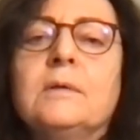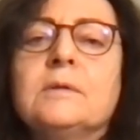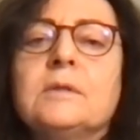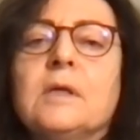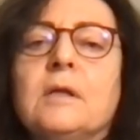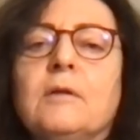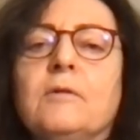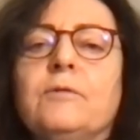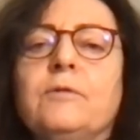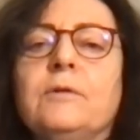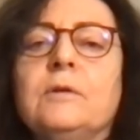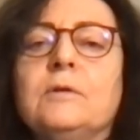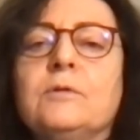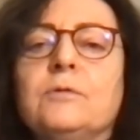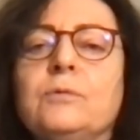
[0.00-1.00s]

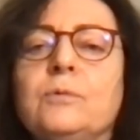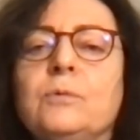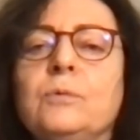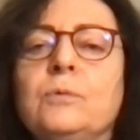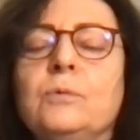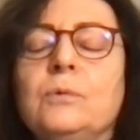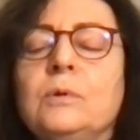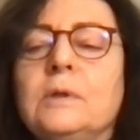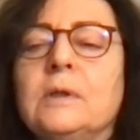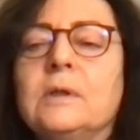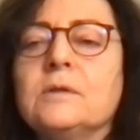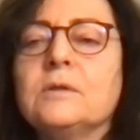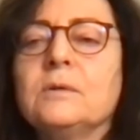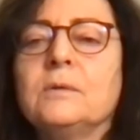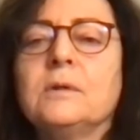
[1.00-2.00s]
selfies, food,
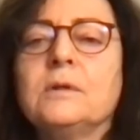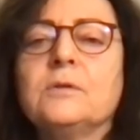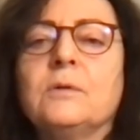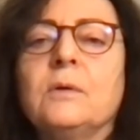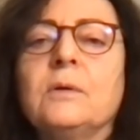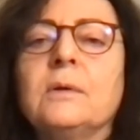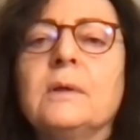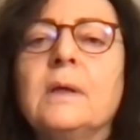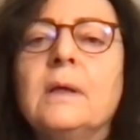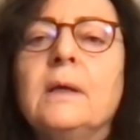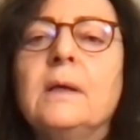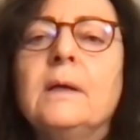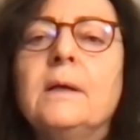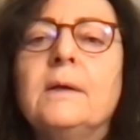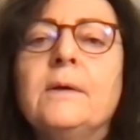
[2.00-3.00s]
and so on and so on?
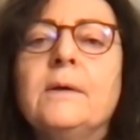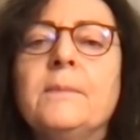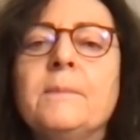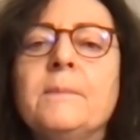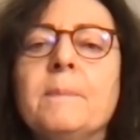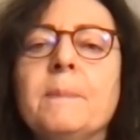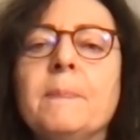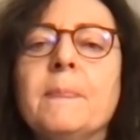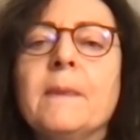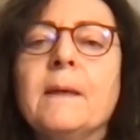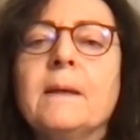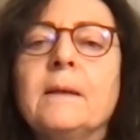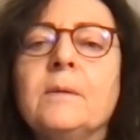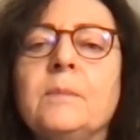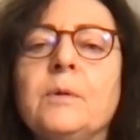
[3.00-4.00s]
Um,
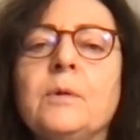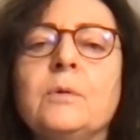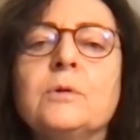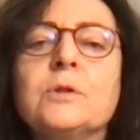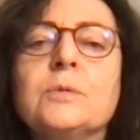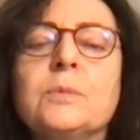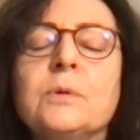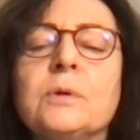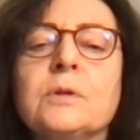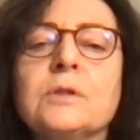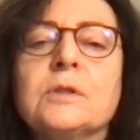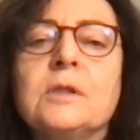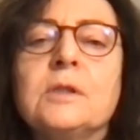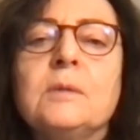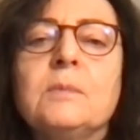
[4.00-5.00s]
and both words
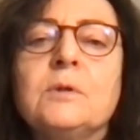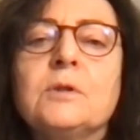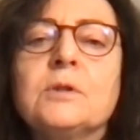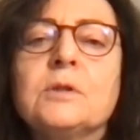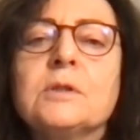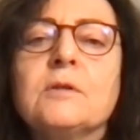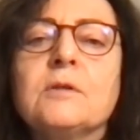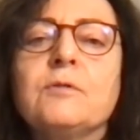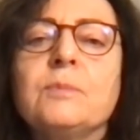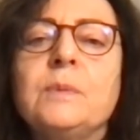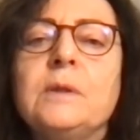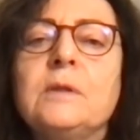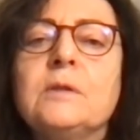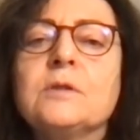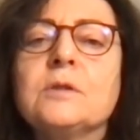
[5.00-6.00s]
and images have
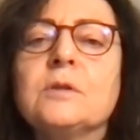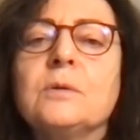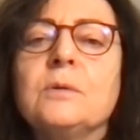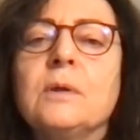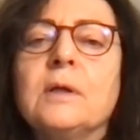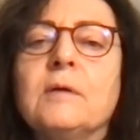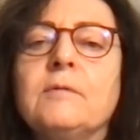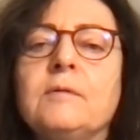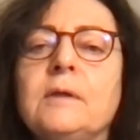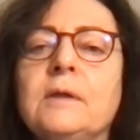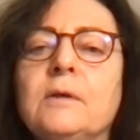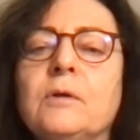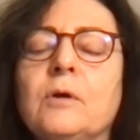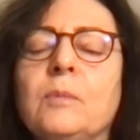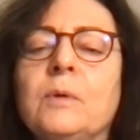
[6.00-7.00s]
been so
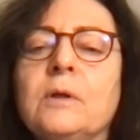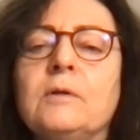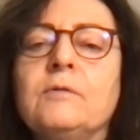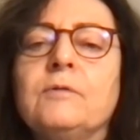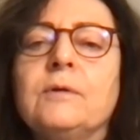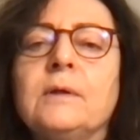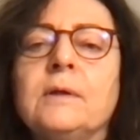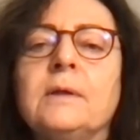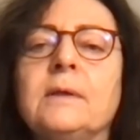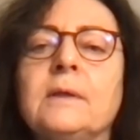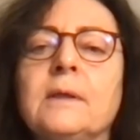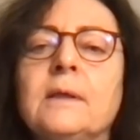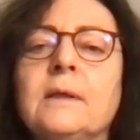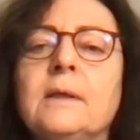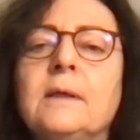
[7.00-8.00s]
heavily commodified
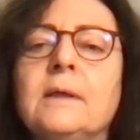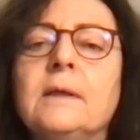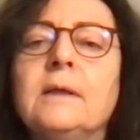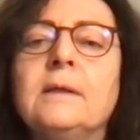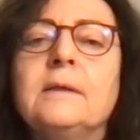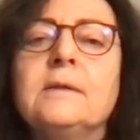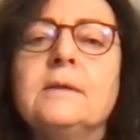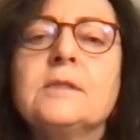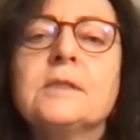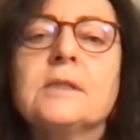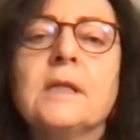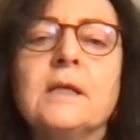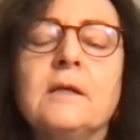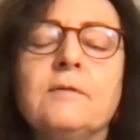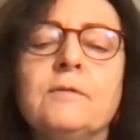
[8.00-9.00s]
and
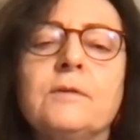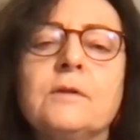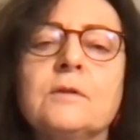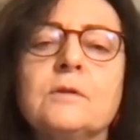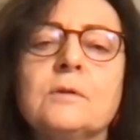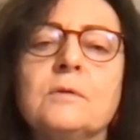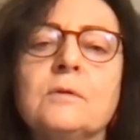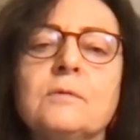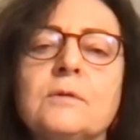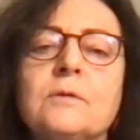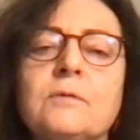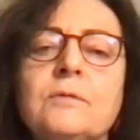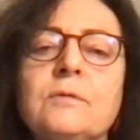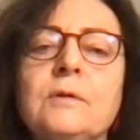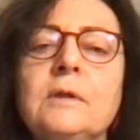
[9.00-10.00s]
enslaved in service
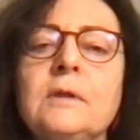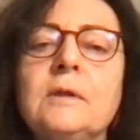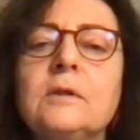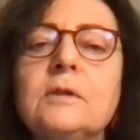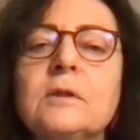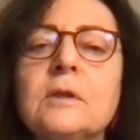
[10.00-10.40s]
of each,